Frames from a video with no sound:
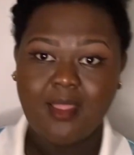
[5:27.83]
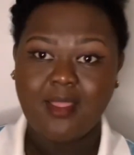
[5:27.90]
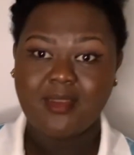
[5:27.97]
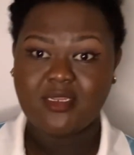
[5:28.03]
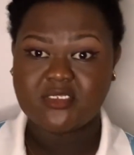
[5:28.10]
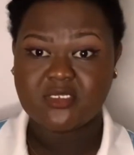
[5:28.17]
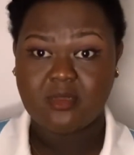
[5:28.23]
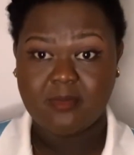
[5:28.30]

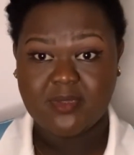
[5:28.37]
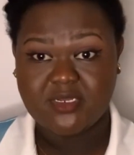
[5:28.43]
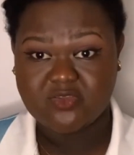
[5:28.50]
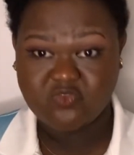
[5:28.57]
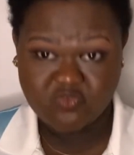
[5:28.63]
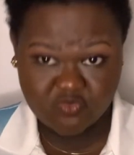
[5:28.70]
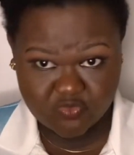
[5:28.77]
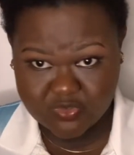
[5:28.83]
Let's talk about
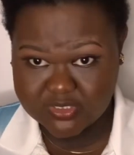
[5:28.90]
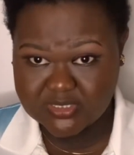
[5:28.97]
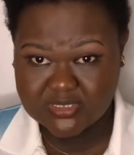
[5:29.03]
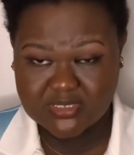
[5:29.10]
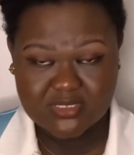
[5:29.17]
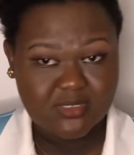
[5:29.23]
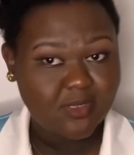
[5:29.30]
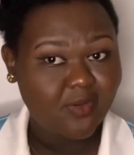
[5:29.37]
the
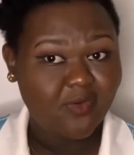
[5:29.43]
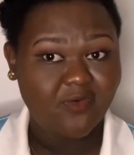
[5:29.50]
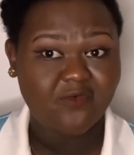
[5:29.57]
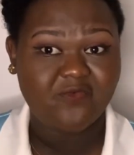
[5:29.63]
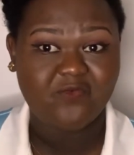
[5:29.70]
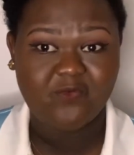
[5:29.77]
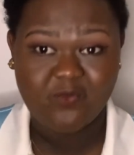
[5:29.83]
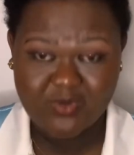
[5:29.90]
tricks
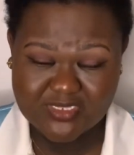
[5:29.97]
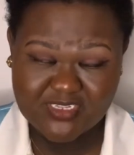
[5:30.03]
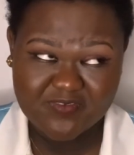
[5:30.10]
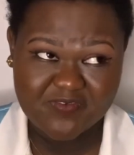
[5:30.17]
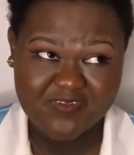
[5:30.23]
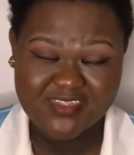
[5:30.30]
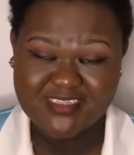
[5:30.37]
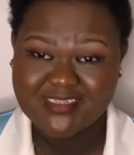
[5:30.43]
of water
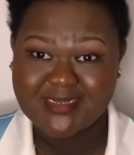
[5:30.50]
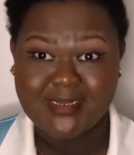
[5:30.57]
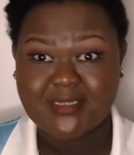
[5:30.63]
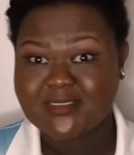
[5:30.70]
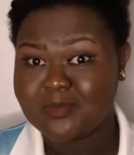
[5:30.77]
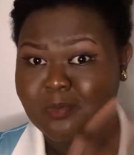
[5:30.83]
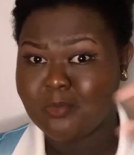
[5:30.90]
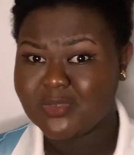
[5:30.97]
fasting.
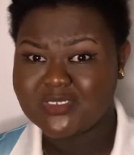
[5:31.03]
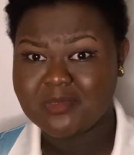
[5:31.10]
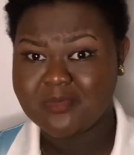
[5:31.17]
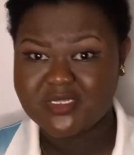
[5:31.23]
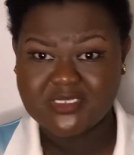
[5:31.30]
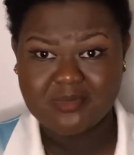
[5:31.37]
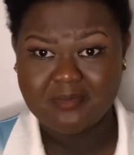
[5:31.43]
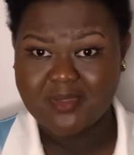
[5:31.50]
That's the most
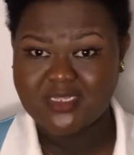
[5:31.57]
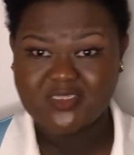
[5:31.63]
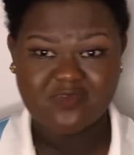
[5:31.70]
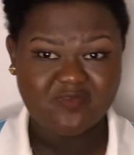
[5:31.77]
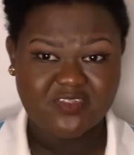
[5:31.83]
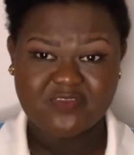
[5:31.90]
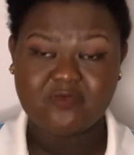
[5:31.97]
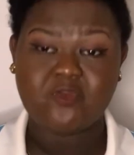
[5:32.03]
amazing part of
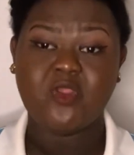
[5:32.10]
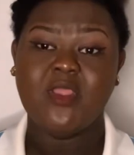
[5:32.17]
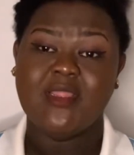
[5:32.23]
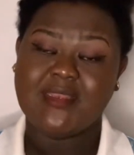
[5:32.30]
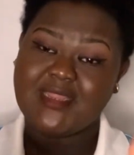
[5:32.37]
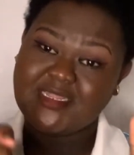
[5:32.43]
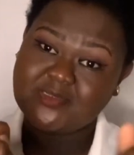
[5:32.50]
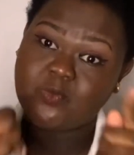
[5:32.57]
this video.
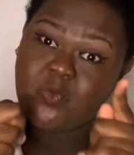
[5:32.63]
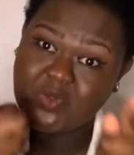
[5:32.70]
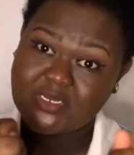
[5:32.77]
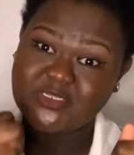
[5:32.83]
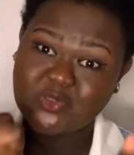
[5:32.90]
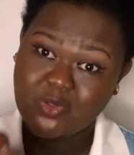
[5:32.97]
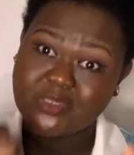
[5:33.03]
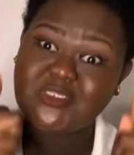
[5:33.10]
That's what
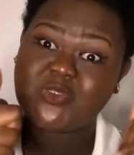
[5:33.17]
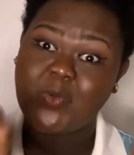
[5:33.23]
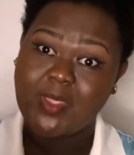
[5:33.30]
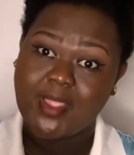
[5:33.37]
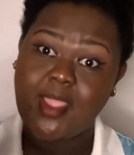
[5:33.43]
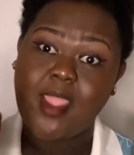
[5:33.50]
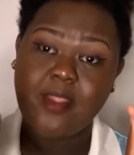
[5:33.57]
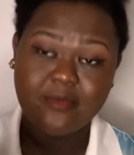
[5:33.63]
is going to
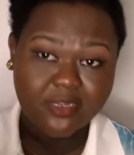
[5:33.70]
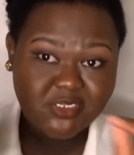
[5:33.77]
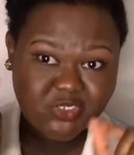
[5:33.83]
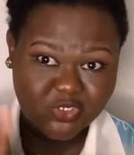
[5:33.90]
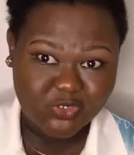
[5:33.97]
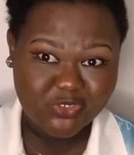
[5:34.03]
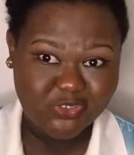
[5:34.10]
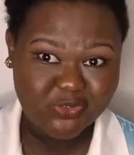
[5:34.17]

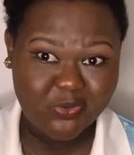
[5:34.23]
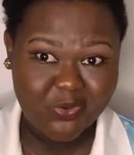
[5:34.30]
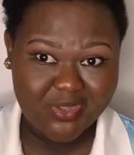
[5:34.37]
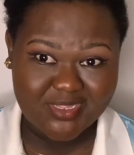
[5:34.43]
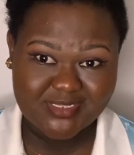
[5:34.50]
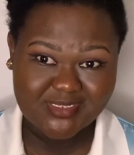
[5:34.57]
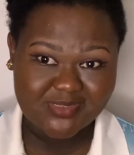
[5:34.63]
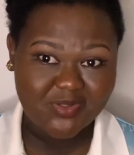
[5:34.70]
encourage you to go
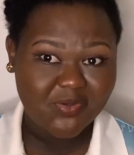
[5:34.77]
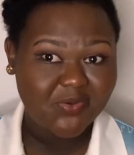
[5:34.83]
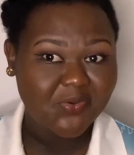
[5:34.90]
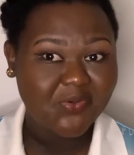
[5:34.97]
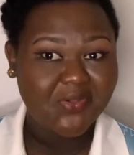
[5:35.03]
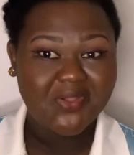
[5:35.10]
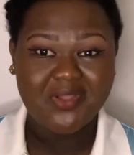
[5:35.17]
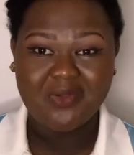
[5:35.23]
into your
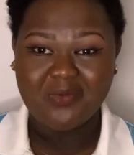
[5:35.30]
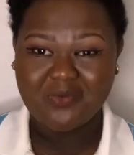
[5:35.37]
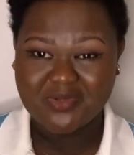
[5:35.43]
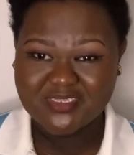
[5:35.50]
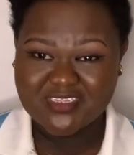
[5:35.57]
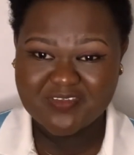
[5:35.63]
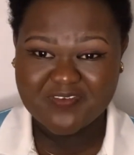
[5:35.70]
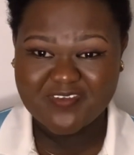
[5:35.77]

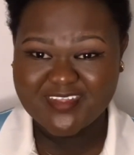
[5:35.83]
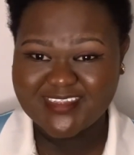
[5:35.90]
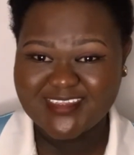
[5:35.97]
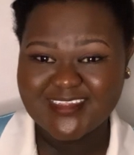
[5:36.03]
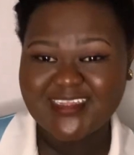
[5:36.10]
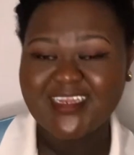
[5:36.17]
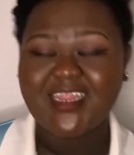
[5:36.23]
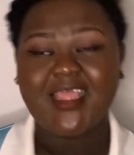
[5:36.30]
water
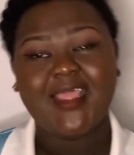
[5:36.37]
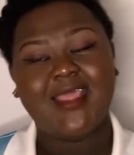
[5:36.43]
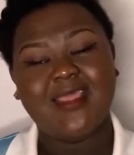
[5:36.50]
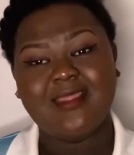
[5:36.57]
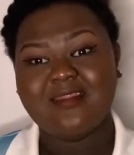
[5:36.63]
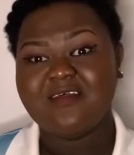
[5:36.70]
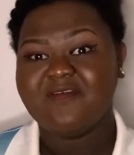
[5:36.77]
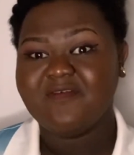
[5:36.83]
fasting.
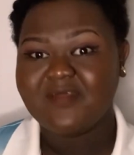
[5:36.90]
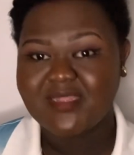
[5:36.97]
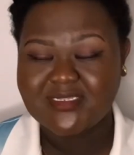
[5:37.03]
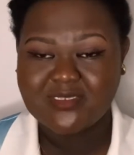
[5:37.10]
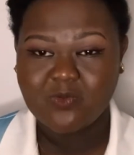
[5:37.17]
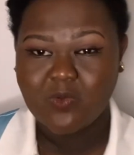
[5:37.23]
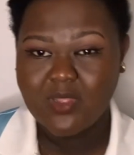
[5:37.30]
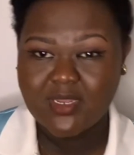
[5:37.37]
The
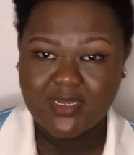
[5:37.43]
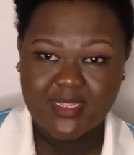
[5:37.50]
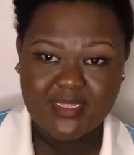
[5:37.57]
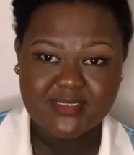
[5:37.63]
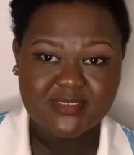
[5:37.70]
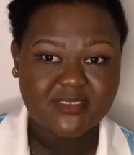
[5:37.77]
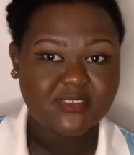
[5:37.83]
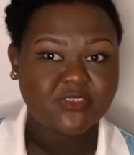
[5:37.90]
first one
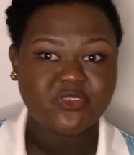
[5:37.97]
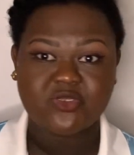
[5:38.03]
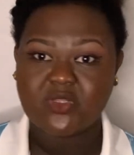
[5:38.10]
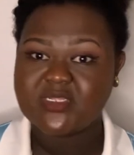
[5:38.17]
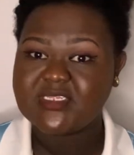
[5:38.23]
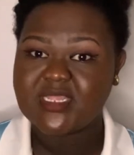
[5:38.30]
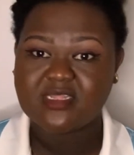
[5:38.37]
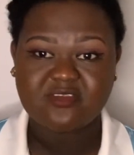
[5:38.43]
is, do
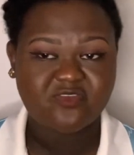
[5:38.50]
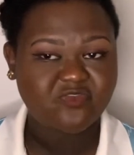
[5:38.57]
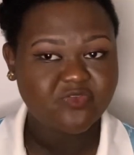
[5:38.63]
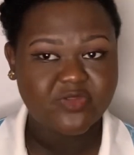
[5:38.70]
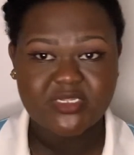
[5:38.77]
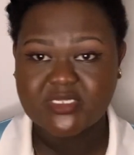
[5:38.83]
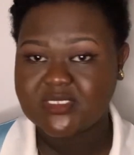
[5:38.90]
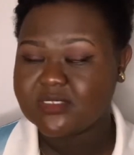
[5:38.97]
not start
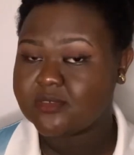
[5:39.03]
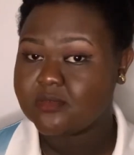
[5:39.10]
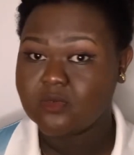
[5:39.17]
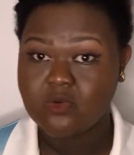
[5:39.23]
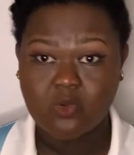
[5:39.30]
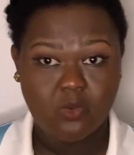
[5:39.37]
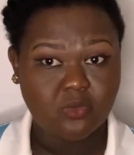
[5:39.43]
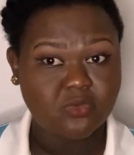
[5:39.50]
straight.
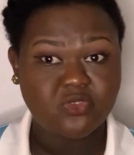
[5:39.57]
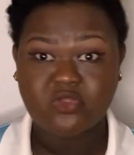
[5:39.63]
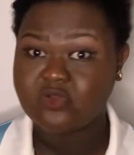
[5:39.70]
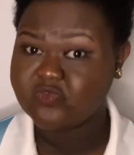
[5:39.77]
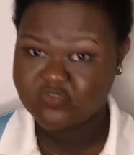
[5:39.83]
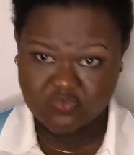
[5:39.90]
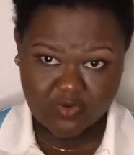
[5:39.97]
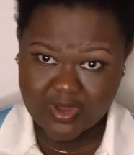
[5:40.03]
No,
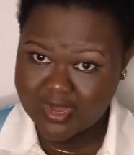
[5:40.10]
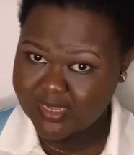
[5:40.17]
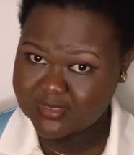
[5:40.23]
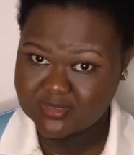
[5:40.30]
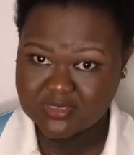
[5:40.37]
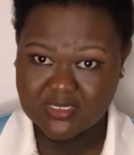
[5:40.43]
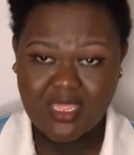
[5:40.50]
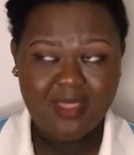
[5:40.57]
don't try
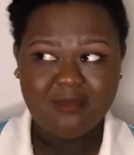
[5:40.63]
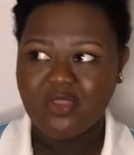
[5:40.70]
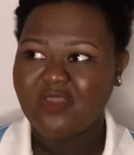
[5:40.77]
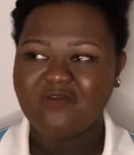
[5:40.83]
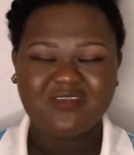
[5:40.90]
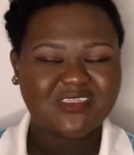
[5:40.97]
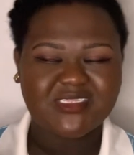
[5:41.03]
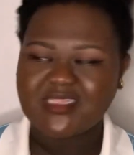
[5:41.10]
it. But
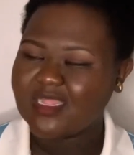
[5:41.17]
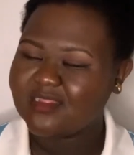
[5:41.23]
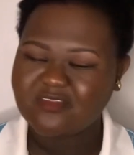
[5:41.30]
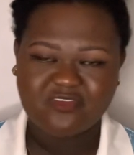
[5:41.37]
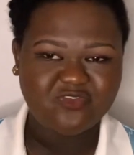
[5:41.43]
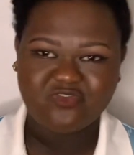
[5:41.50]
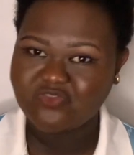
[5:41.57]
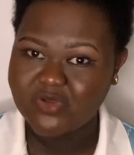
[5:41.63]
if you start
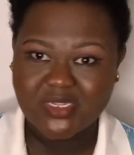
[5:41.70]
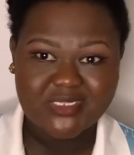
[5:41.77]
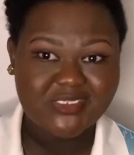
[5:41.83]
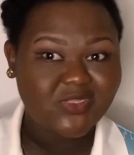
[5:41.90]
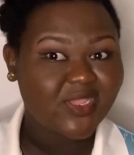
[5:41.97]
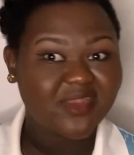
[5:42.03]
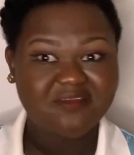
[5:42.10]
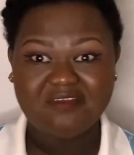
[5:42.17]
straight,
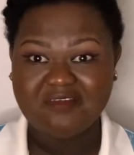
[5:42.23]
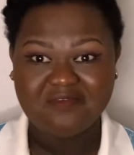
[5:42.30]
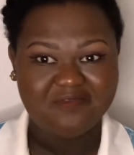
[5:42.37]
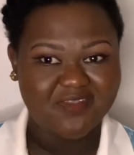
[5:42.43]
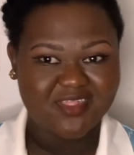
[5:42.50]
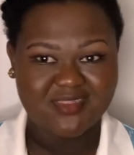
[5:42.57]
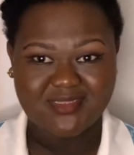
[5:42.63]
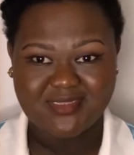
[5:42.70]
you can even
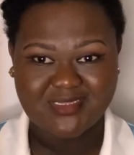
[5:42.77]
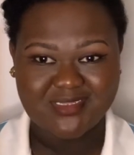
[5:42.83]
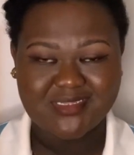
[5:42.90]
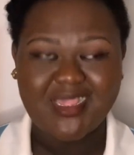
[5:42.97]
faint.